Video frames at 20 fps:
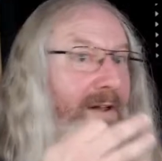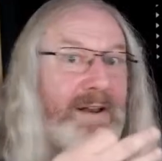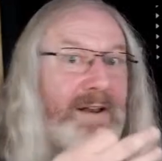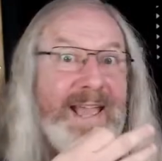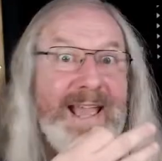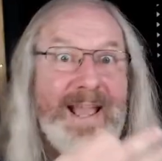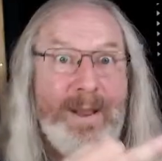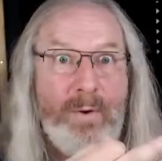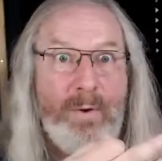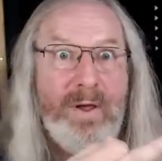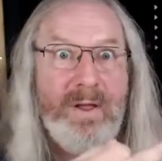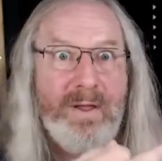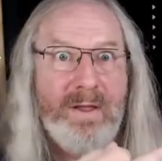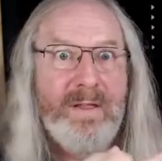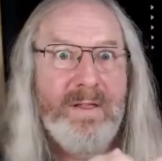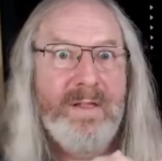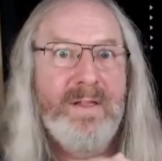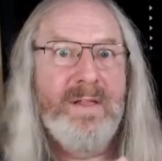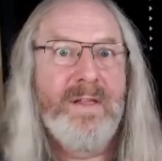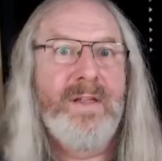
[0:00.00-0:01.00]
an hour,
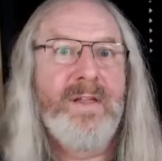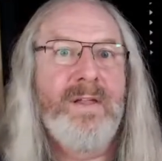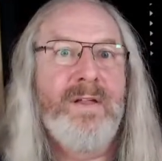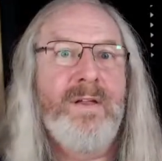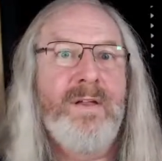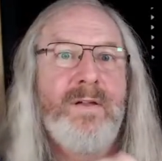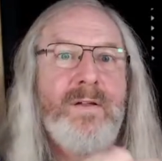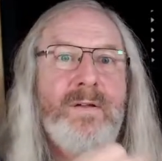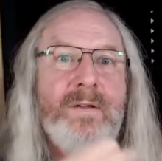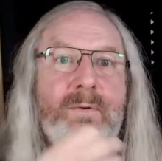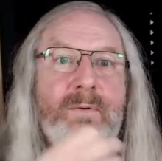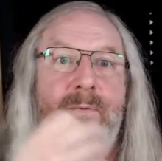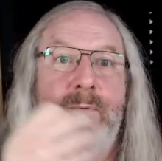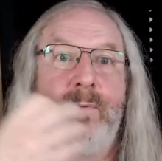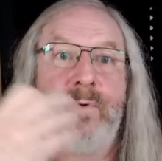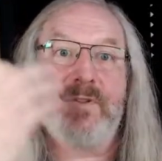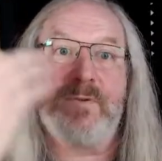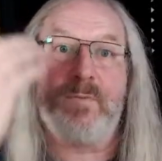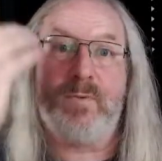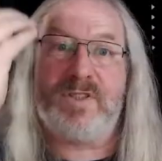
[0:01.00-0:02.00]

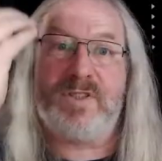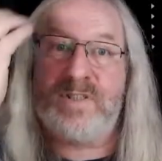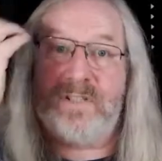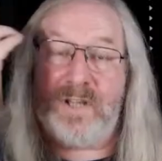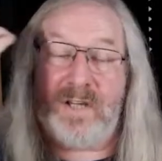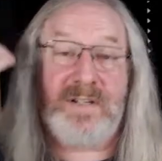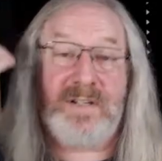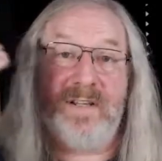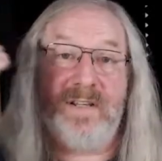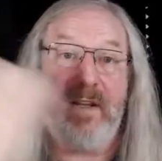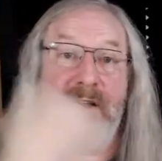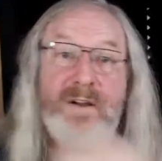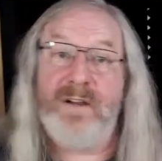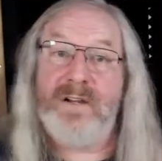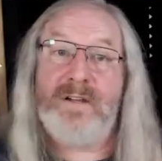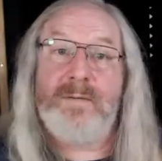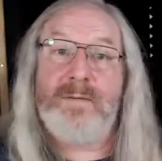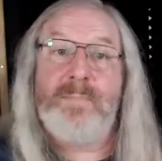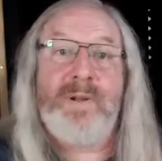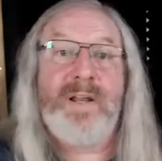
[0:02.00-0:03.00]
was suddenly I
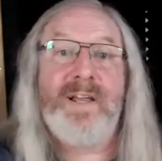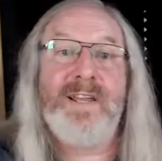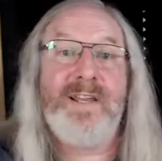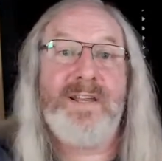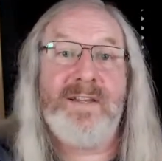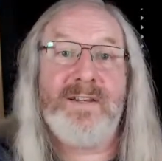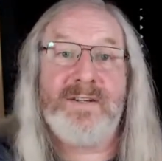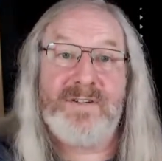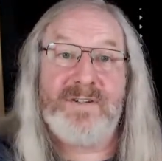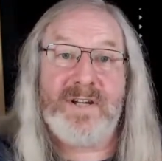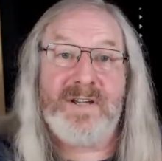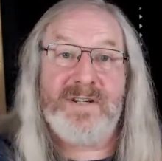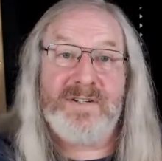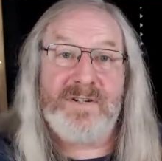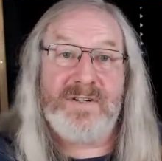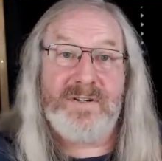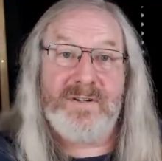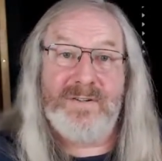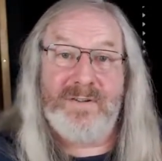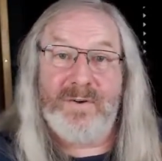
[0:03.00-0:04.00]
could play and
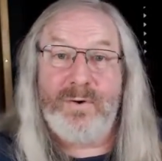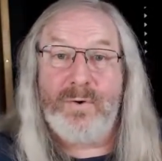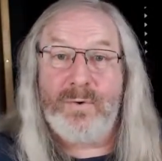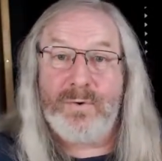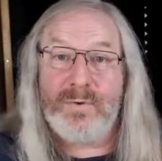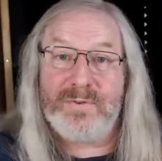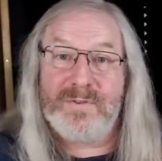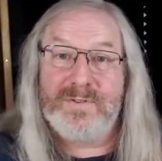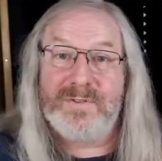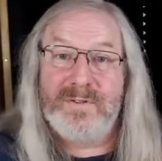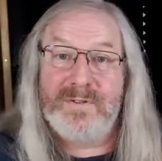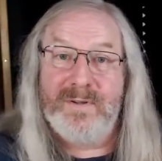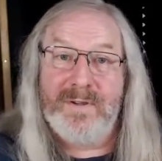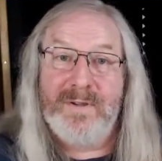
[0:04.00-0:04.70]
change chords